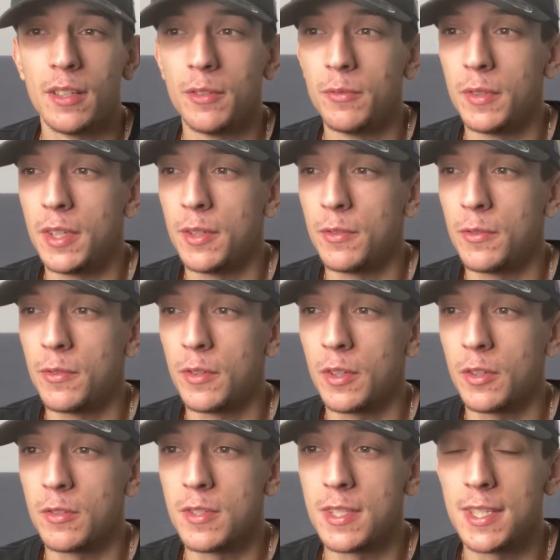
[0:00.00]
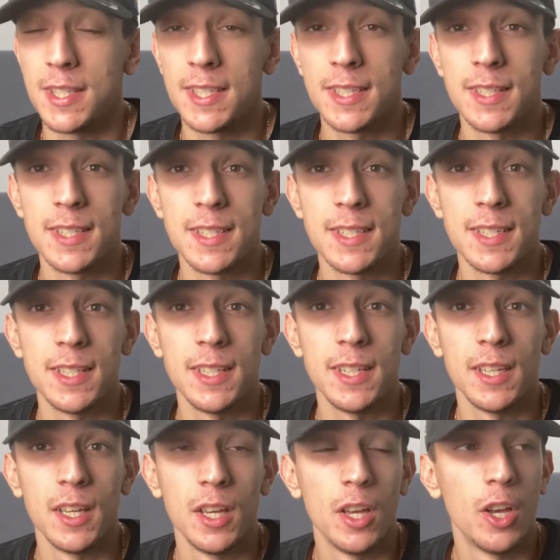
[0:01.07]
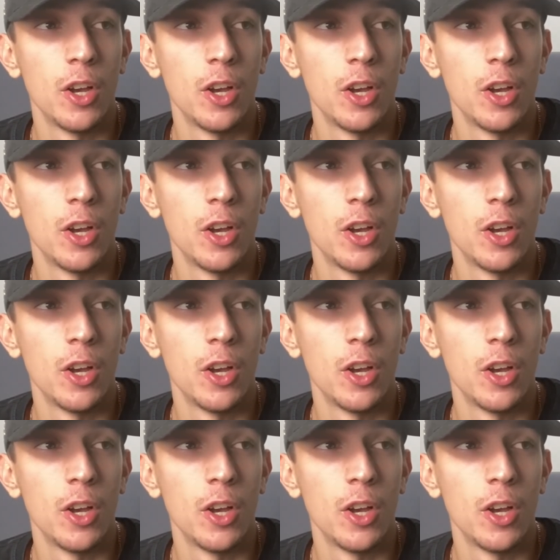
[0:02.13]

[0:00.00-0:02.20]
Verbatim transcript: with consistency